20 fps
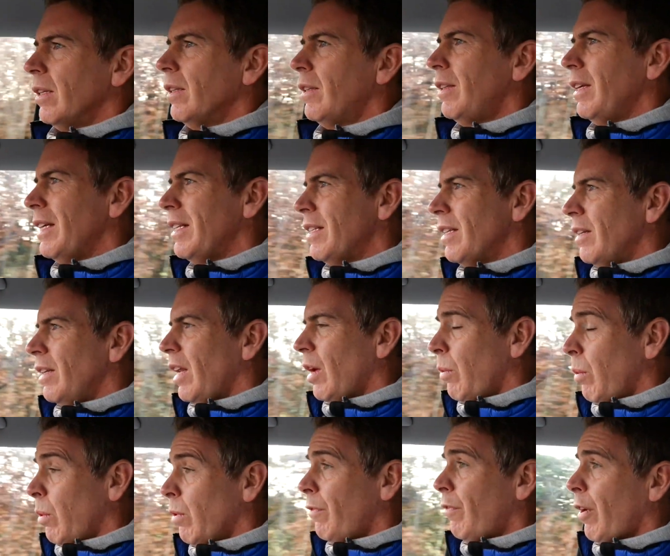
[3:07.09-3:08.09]
things that we
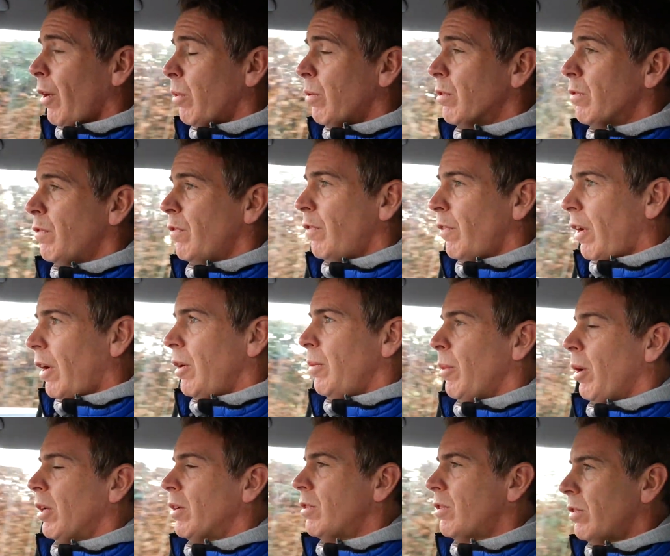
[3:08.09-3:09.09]
were focused very
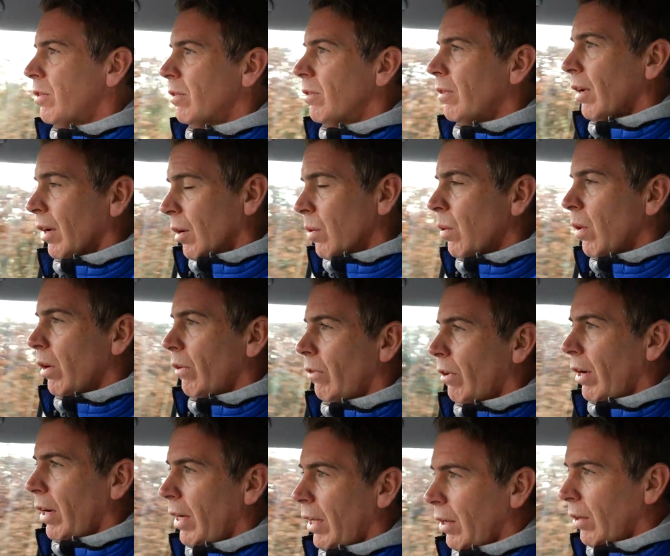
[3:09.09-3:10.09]
much and quite
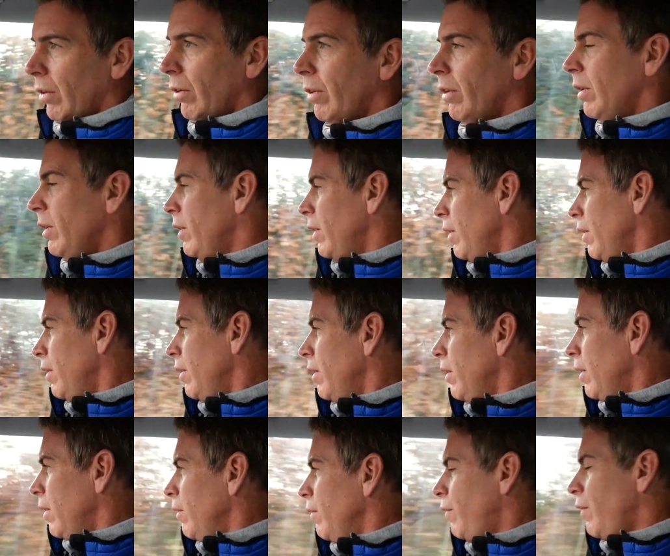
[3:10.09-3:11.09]
rightly on
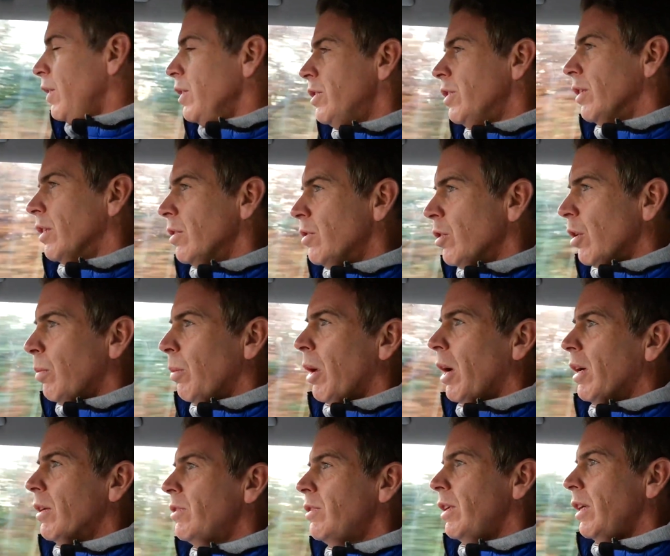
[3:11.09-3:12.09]
finishing the job
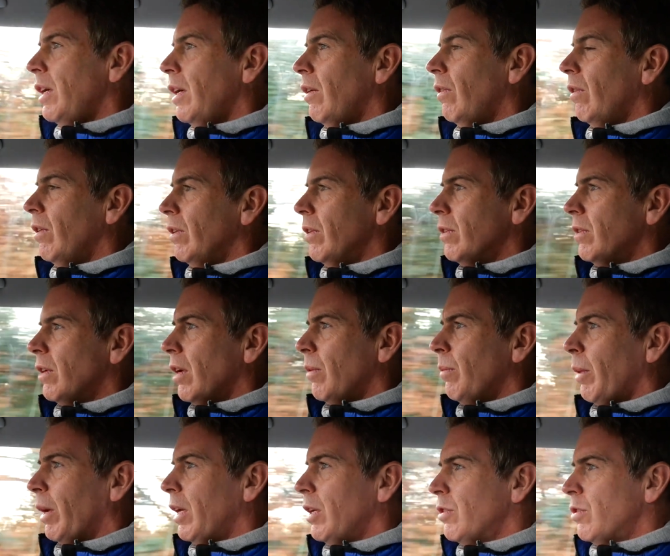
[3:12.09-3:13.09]
last year and
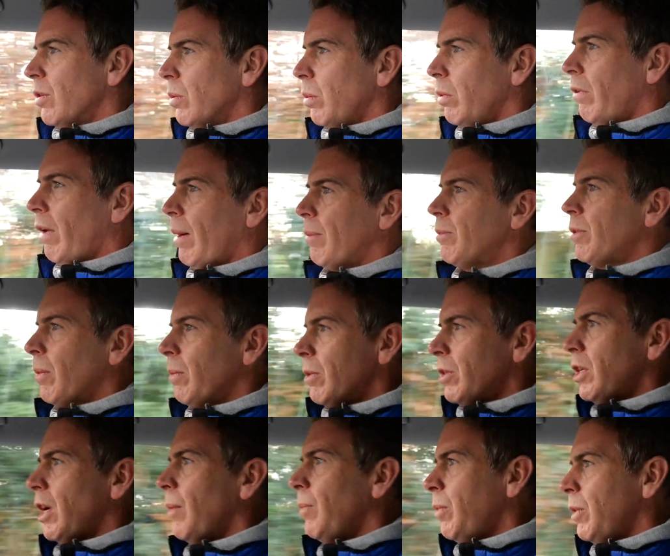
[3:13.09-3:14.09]
making sure we wrapped up the
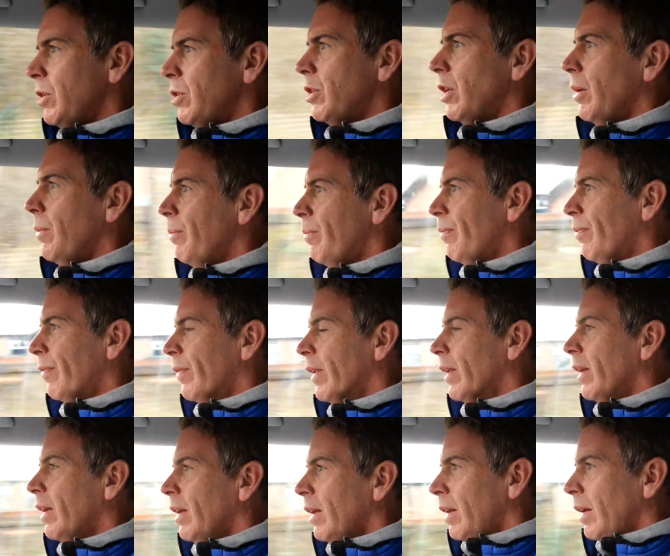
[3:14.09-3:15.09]
championship,
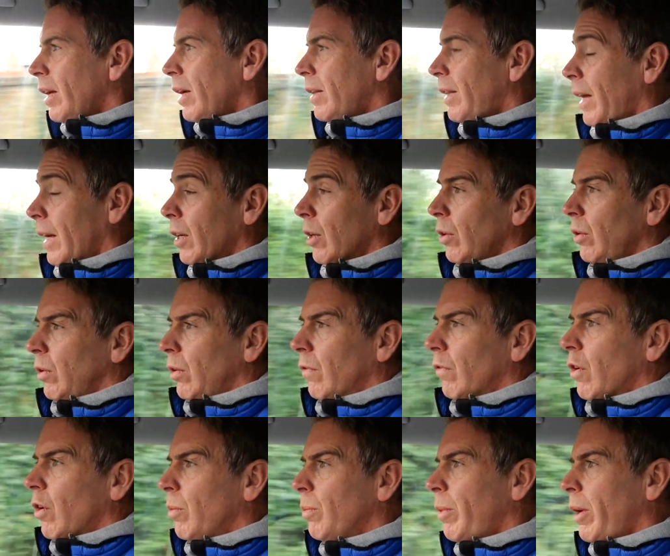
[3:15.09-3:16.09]
and that couldn't have
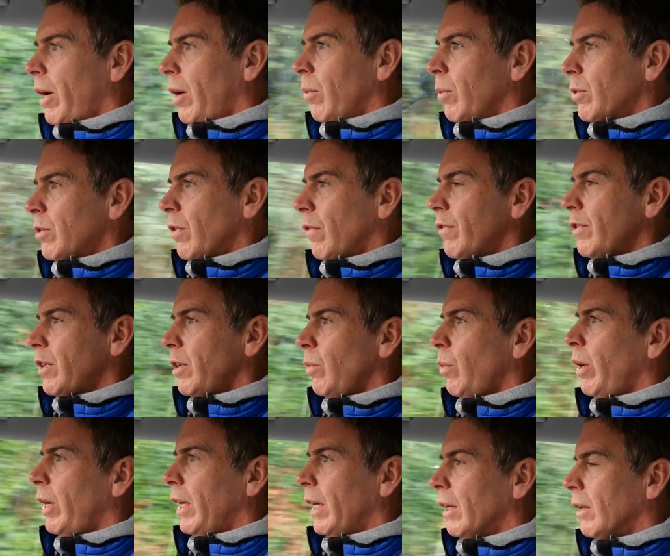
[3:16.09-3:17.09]
gone better. Was obviously
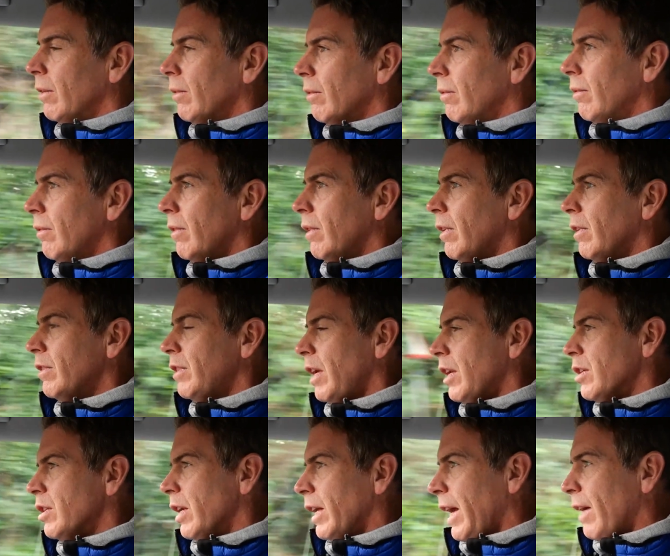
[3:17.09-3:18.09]
winning
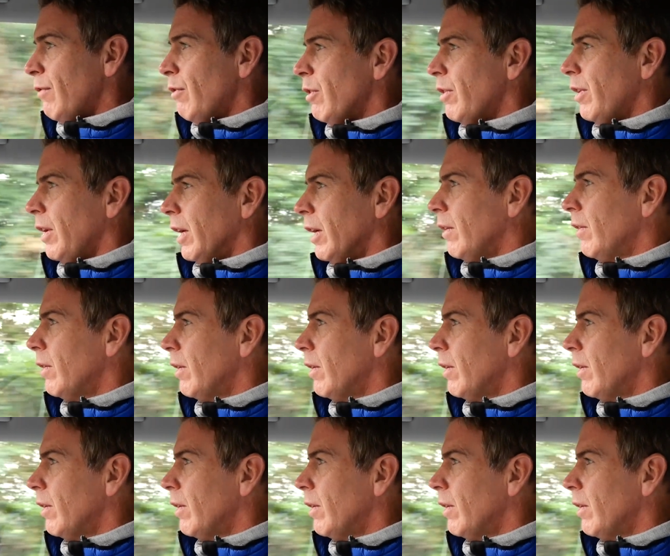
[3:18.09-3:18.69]
essentially everything.